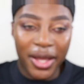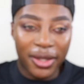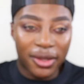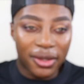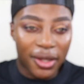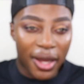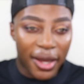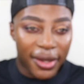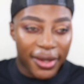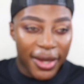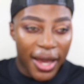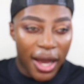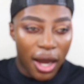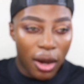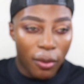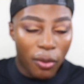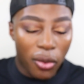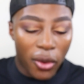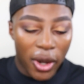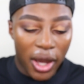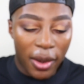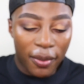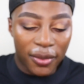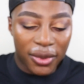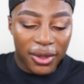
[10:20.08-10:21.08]
Midnight
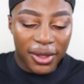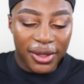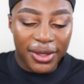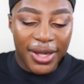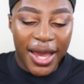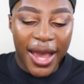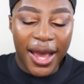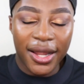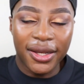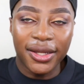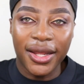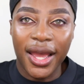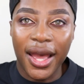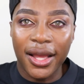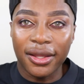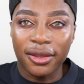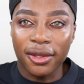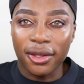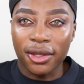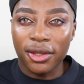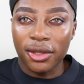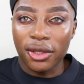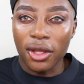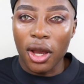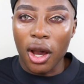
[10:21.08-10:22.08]
Cowboy. I'm just gonna add it at
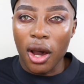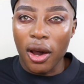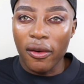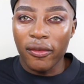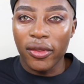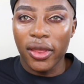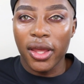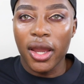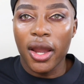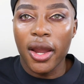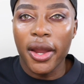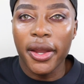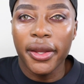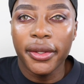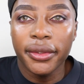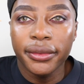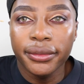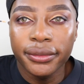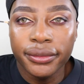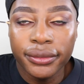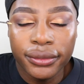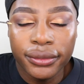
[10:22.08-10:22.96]
the start of the eye.